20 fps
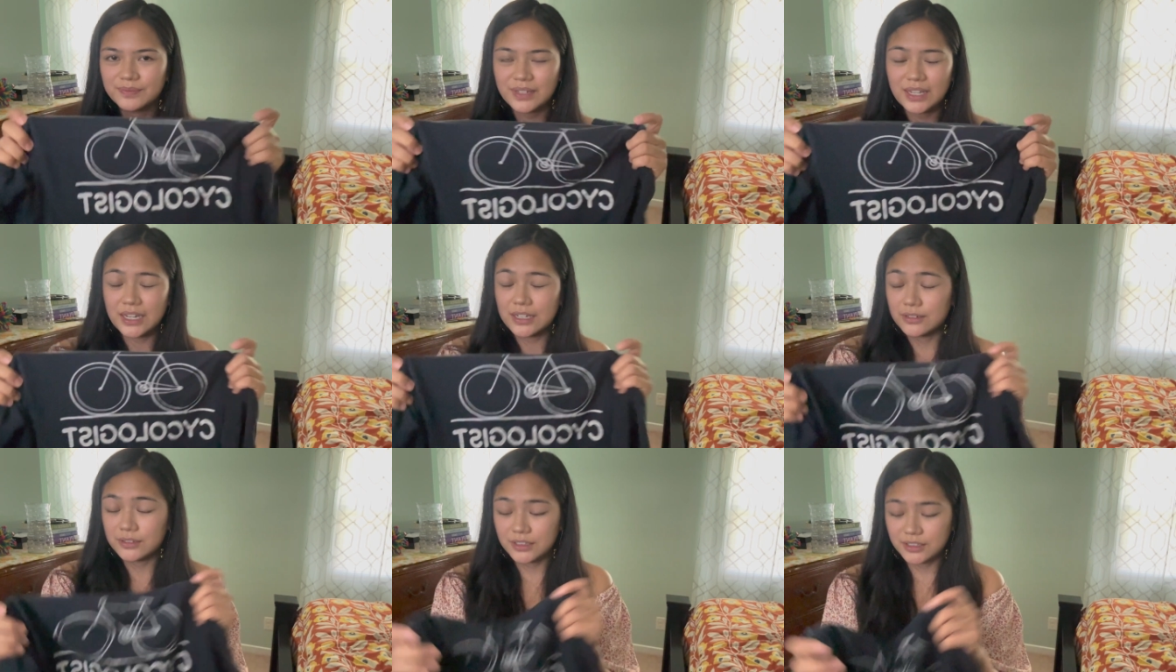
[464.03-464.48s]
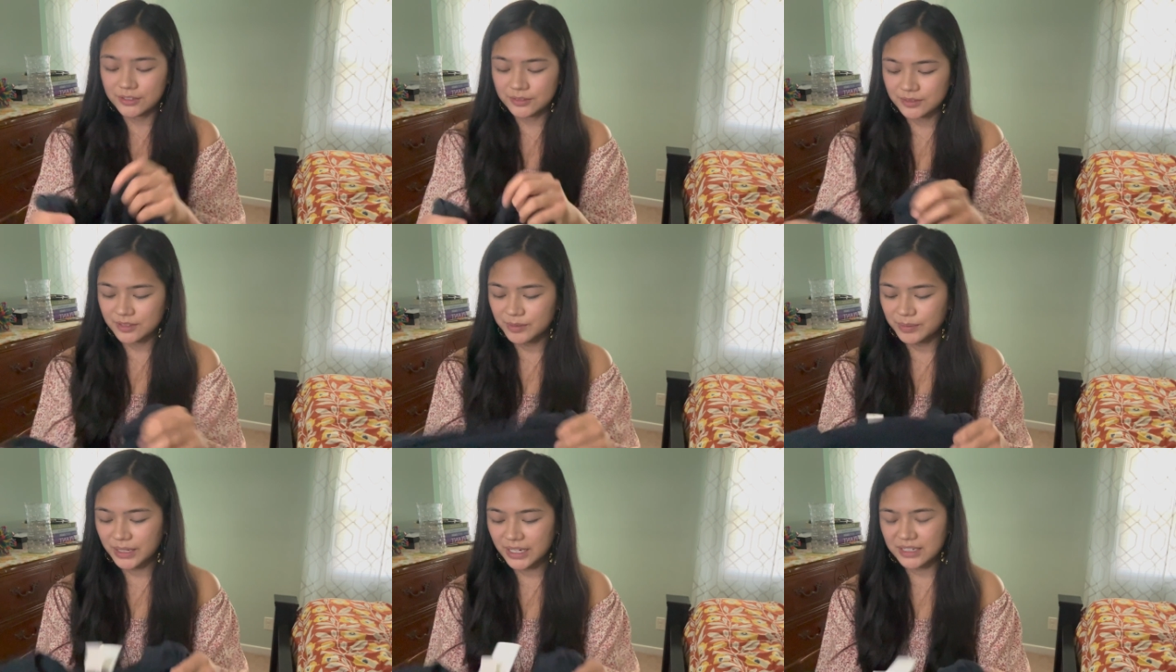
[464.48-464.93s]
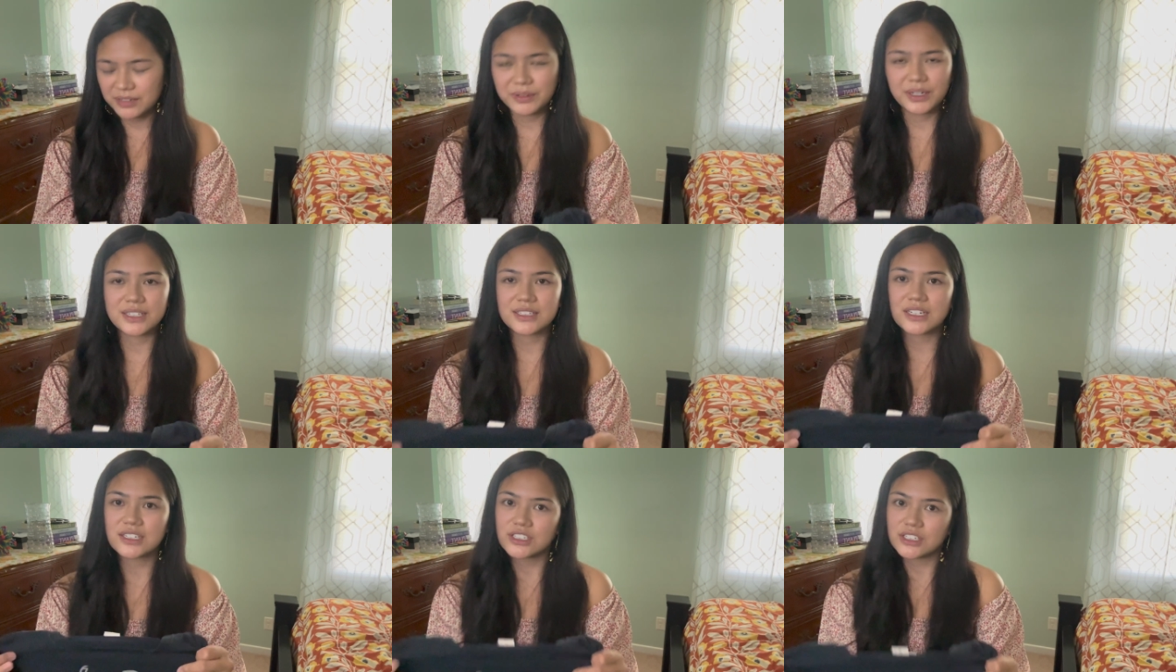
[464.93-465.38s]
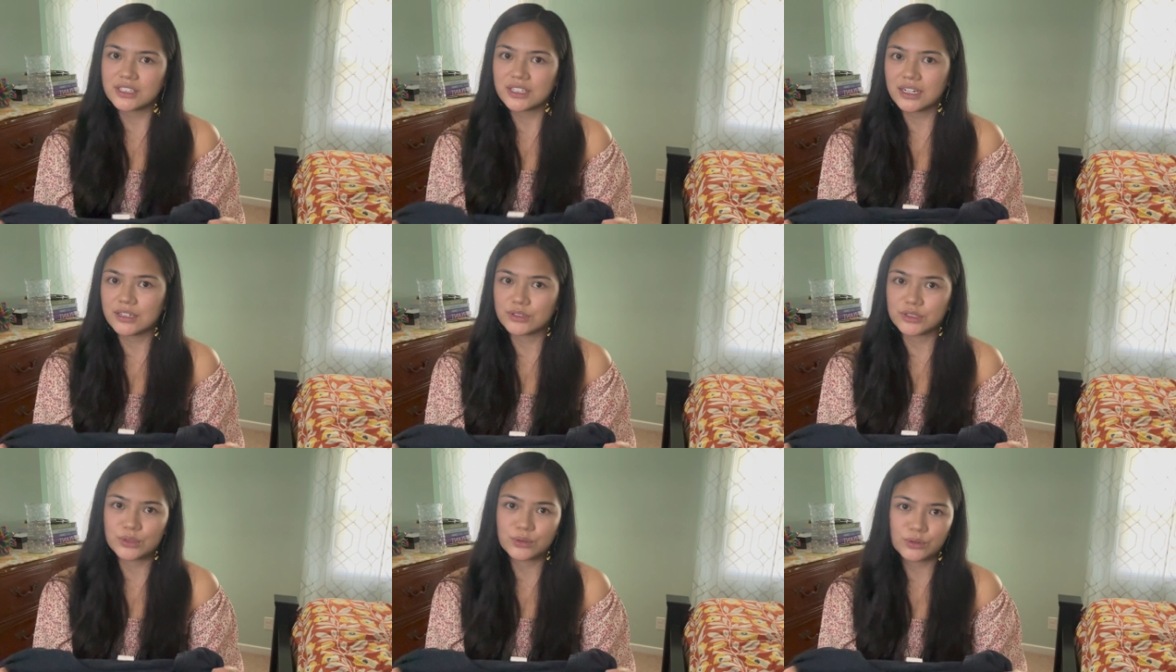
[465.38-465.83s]
I don't know. But anyways, I just
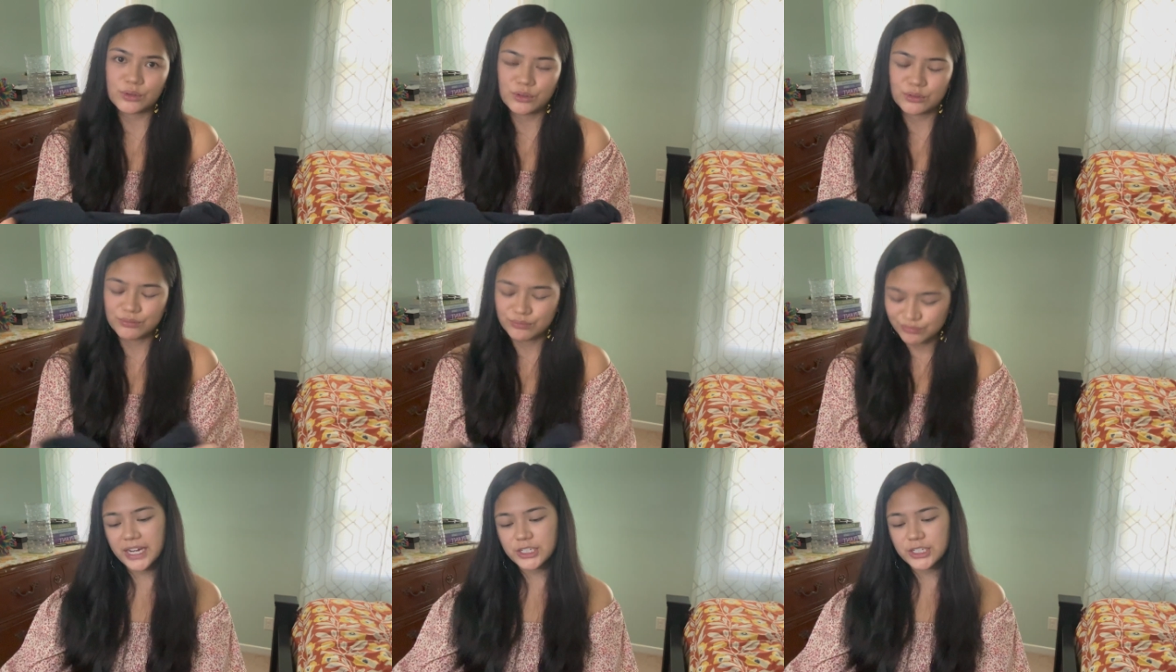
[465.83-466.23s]
thought it was cool.